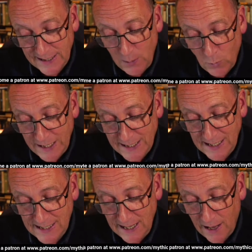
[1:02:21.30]

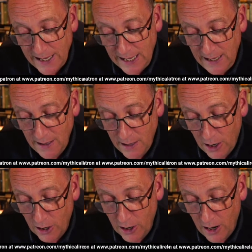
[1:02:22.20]
C-Y-T-T-I-E,
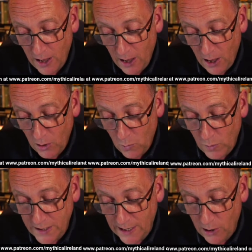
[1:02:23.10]
er,
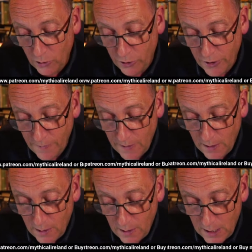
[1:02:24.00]
guidelod
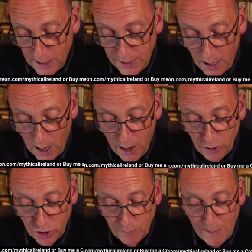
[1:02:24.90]
uh, the
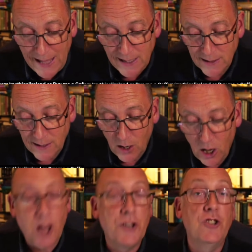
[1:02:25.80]
Irish men's
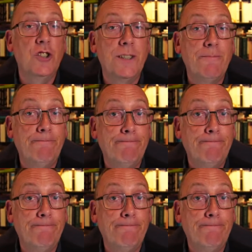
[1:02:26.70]
cottages.